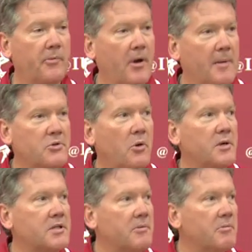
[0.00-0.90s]
perhaps go
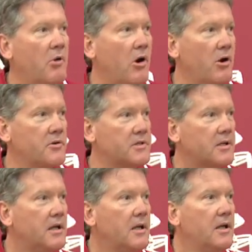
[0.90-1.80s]
into some of the bars
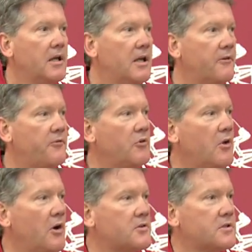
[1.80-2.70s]
and hit a few
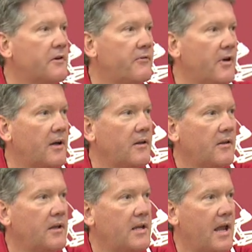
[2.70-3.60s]
notes of
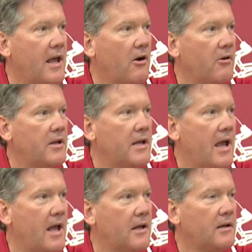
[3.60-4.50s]

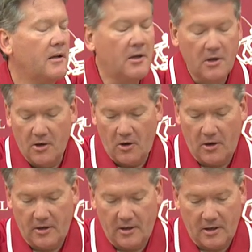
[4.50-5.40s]
Indiana
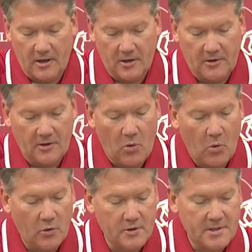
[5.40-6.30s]
on the
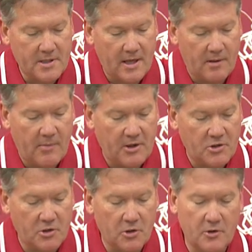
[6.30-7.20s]
horns and make
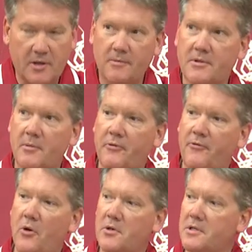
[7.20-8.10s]
sure that some of the
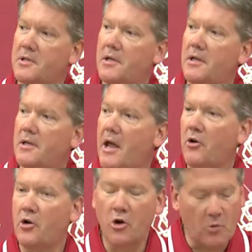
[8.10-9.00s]
folks down
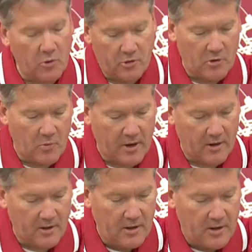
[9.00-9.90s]
on Kirkwood are
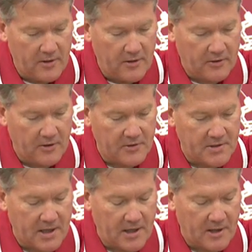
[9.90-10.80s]
aware that
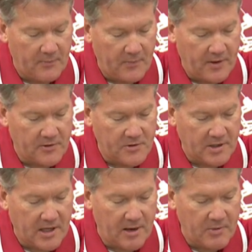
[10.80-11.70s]
there's
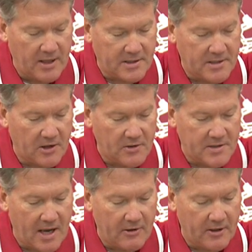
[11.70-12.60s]
a game the next day on
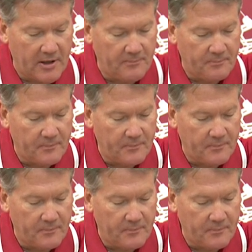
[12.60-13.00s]
Saturday.